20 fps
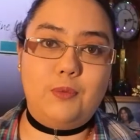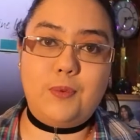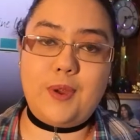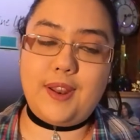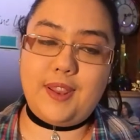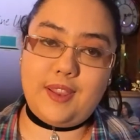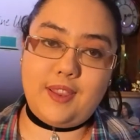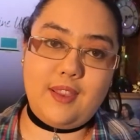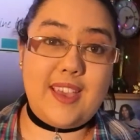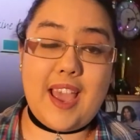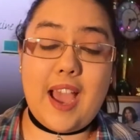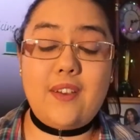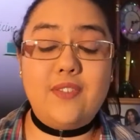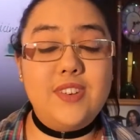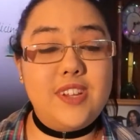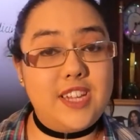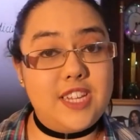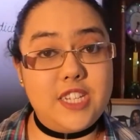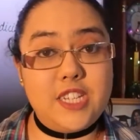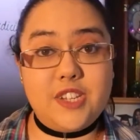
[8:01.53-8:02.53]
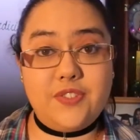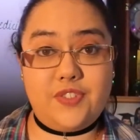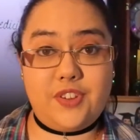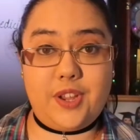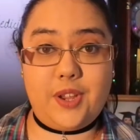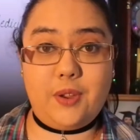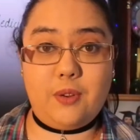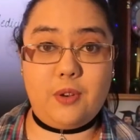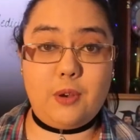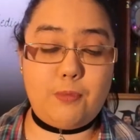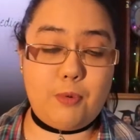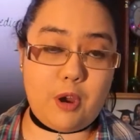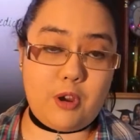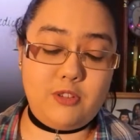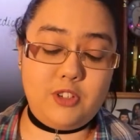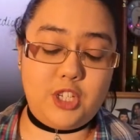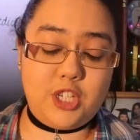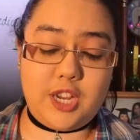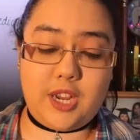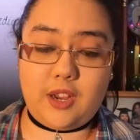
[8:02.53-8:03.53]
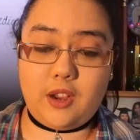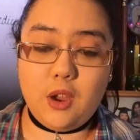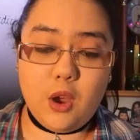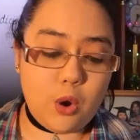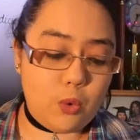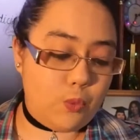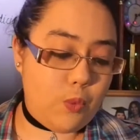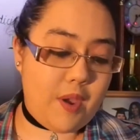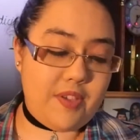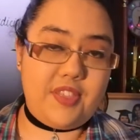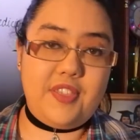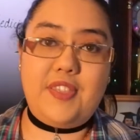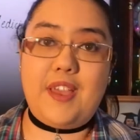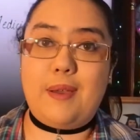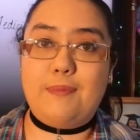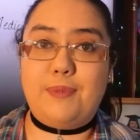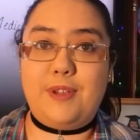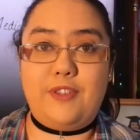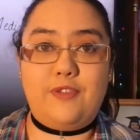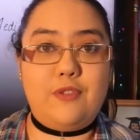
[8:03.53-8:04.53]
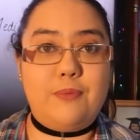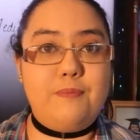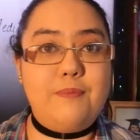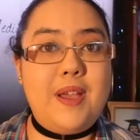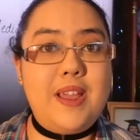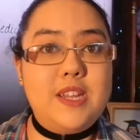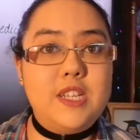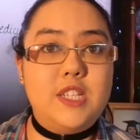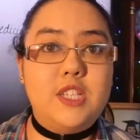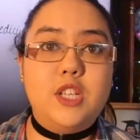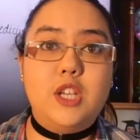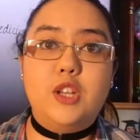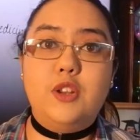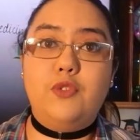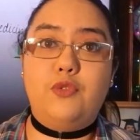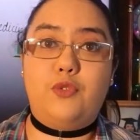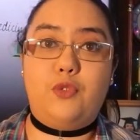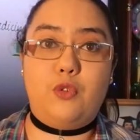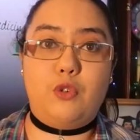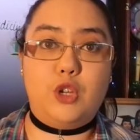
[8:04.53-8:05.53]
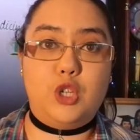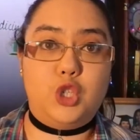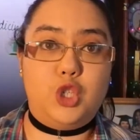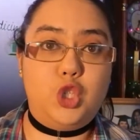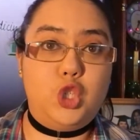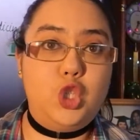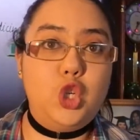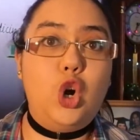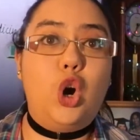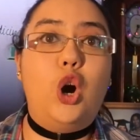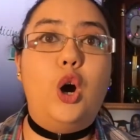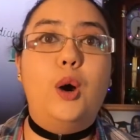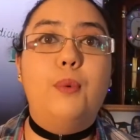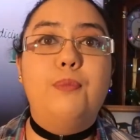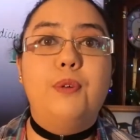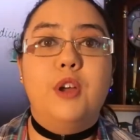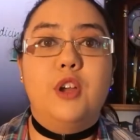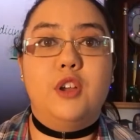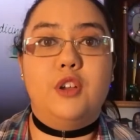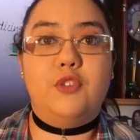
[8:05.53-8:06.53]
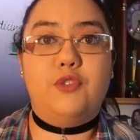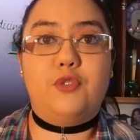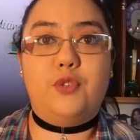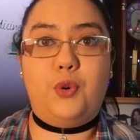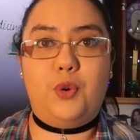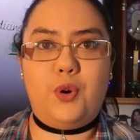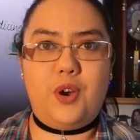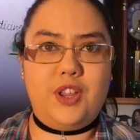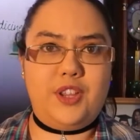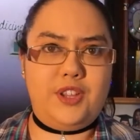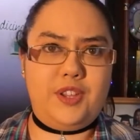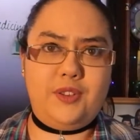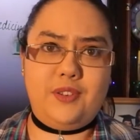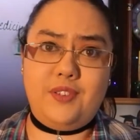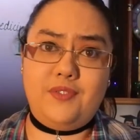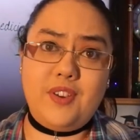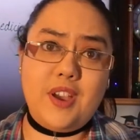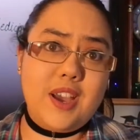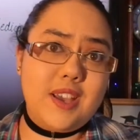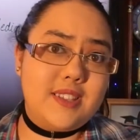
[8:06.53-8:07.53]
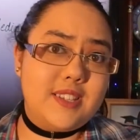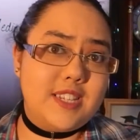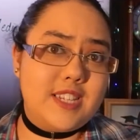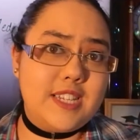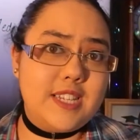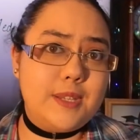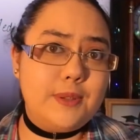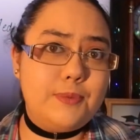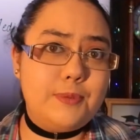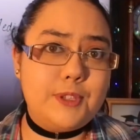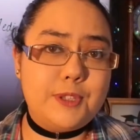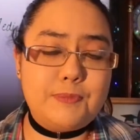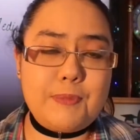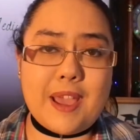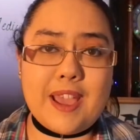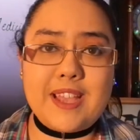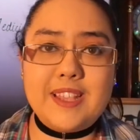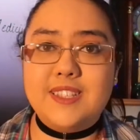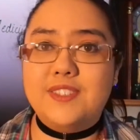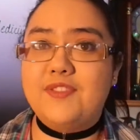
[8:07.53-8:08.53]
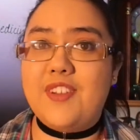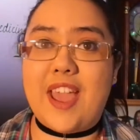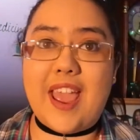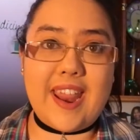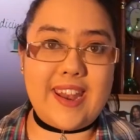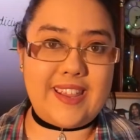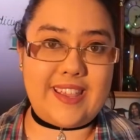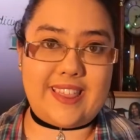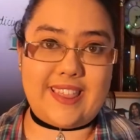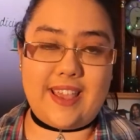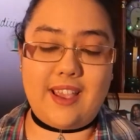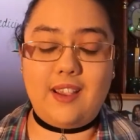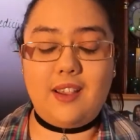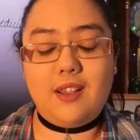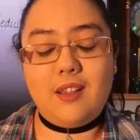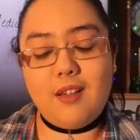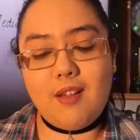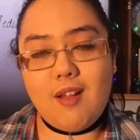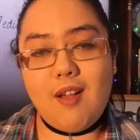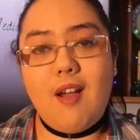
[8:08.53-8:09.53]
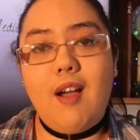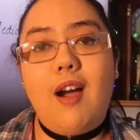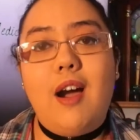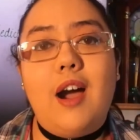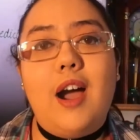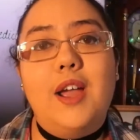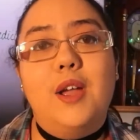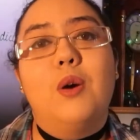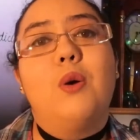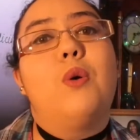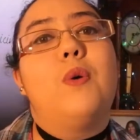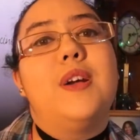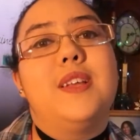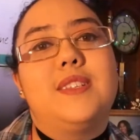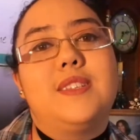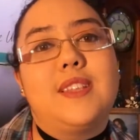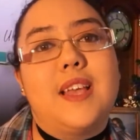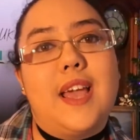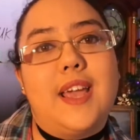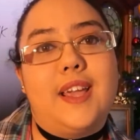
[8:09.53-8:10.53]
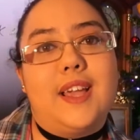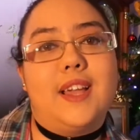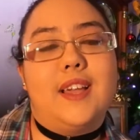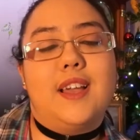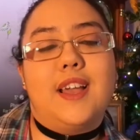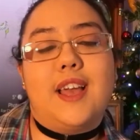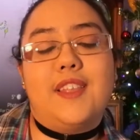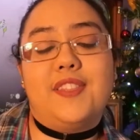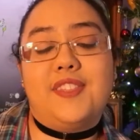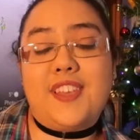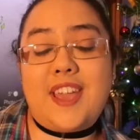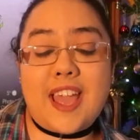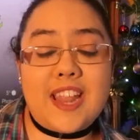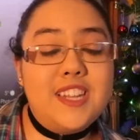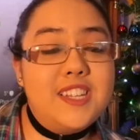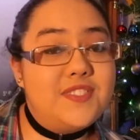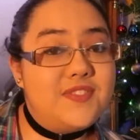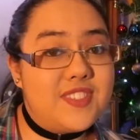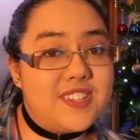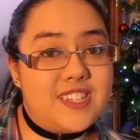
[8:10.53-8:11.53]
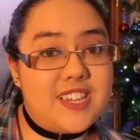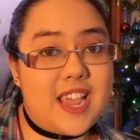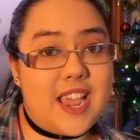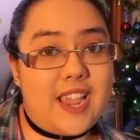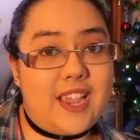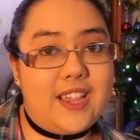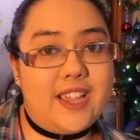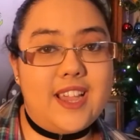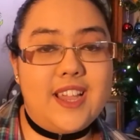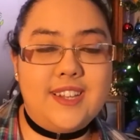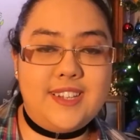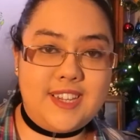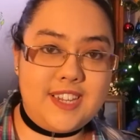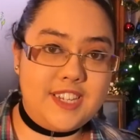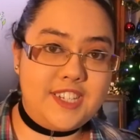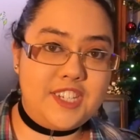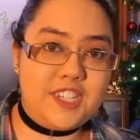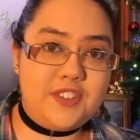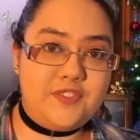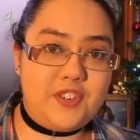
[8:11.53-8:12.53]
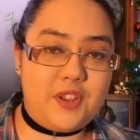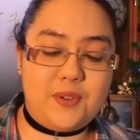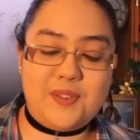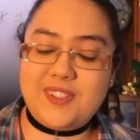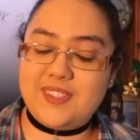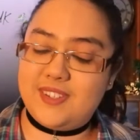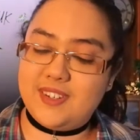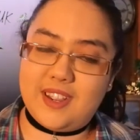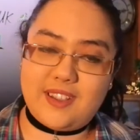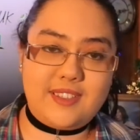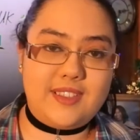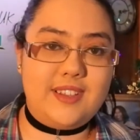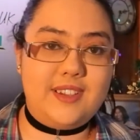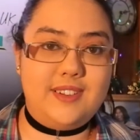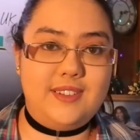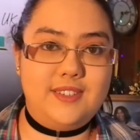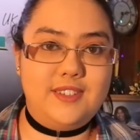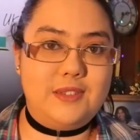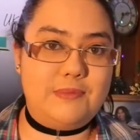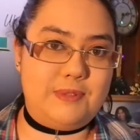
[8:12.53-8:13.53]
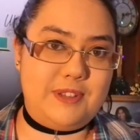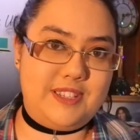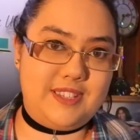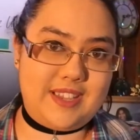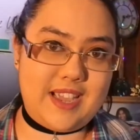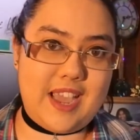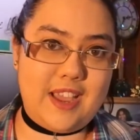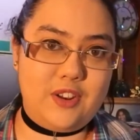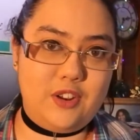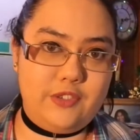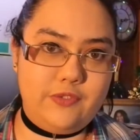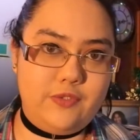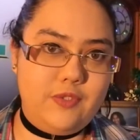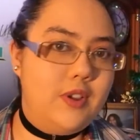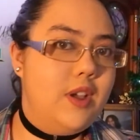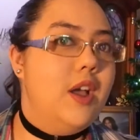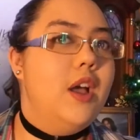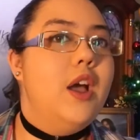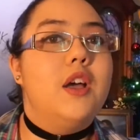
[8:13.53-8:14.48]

when they have an interview approaching, whether that be for medicine, for a job, for a university space, for anything, I always say, at the end of the day, an interview is nothing to be scared of.